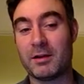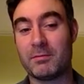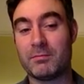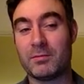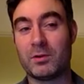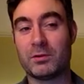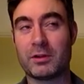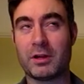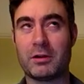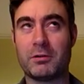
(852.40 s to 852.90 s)

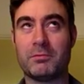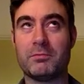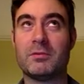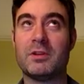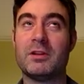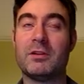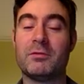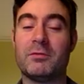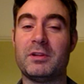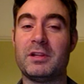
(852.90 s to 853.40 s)
Although
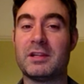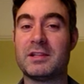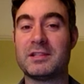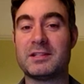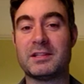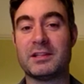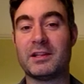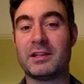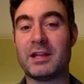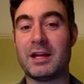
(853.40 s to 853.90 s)
when you
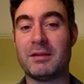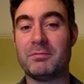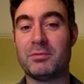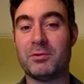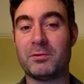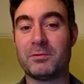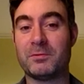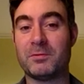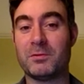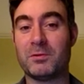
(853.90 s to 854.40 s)
consider their
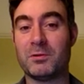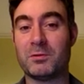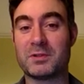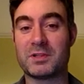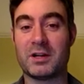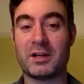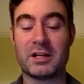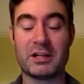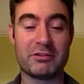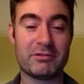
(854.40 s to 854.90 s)
board 4 was
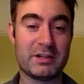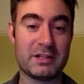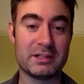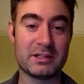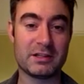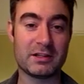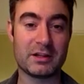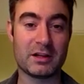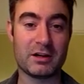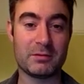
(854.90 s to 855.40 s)
higher graded
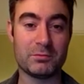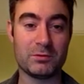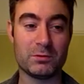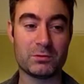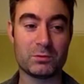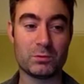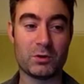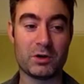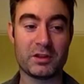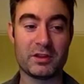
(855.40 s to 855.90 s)
than our
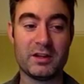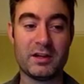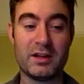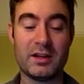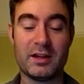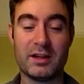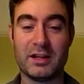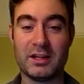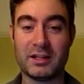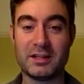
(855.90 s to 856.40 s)
board 1,
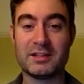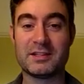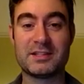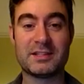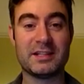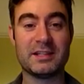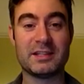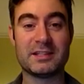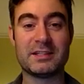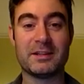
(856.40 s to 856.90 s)
you can
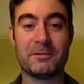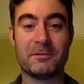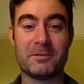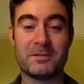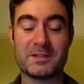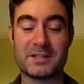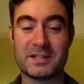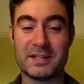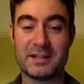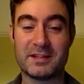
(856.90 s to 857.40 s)
see the
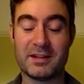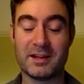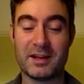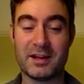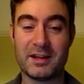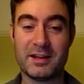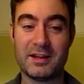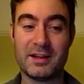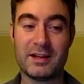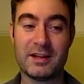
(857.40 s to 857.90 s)
difference in
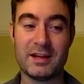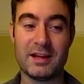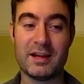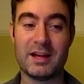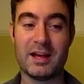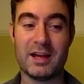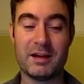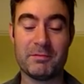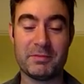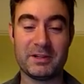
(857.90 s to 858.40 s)
their
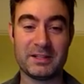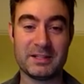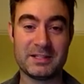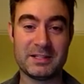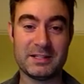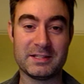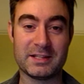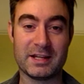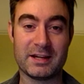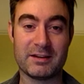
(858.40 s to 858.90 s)

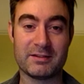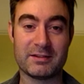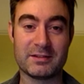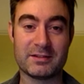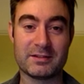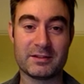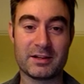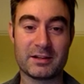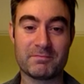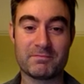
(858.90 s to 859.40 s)
abilities there at the
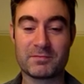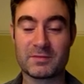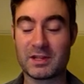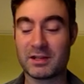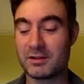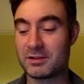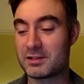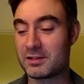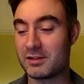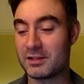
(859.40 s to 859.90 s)
time.
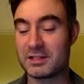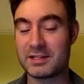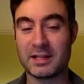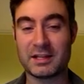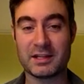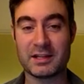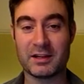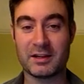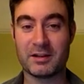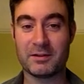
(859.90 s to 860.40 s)
It's going to
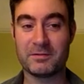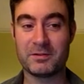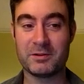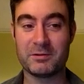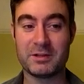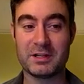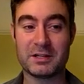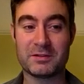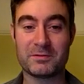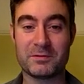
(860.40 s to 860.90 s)
take a few
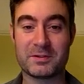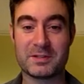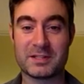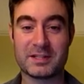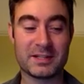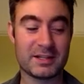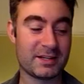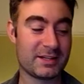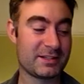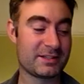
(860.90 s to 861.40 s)
years for us
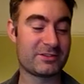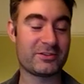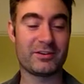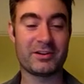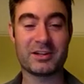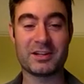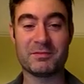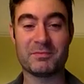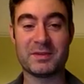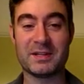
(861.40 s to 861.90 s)
to try
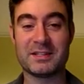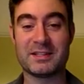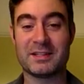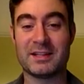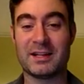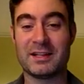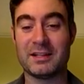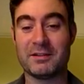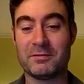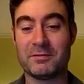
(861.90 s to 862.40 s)
and compete at
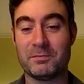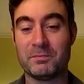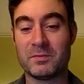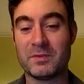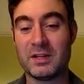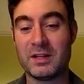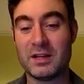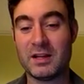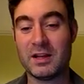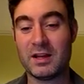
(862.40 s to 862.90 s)
that level.
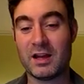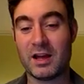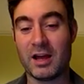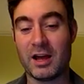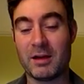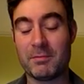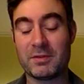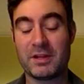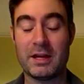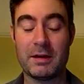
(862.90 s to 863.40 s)

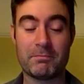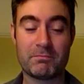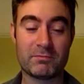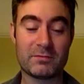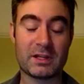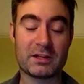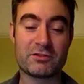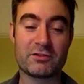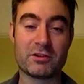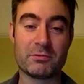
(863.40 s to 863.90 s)
But yeah,
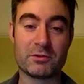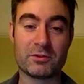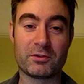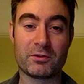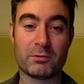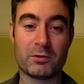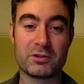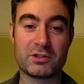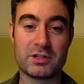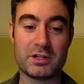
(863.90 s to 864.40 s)
thanks very much for
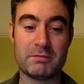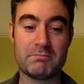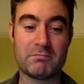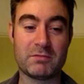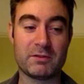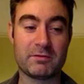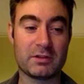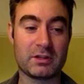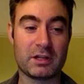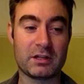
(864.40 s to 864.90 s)
watching.
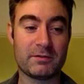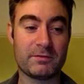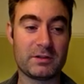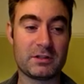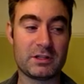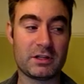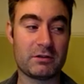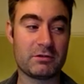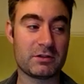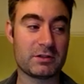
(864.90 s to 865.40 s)
If you like the
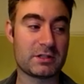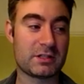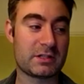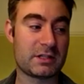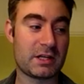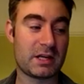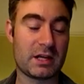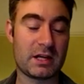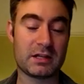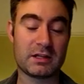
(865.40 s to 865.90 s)
video, just
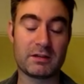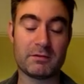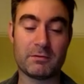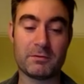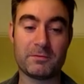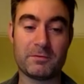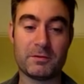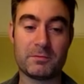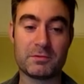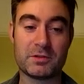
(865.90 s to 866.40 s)
give it a
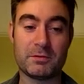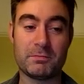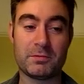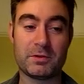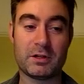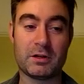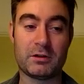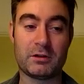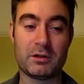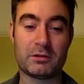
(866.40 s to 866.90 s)
thumbs up, and
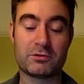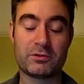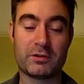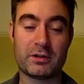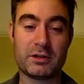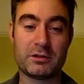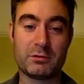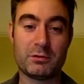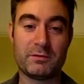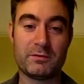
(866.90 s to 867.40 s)
I'll
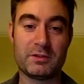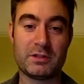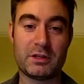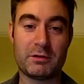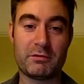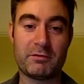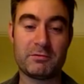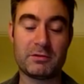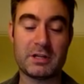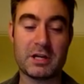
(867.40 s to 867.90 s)
try and do a
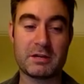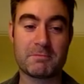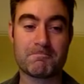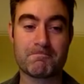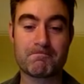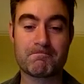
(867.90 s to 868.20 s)
video every day.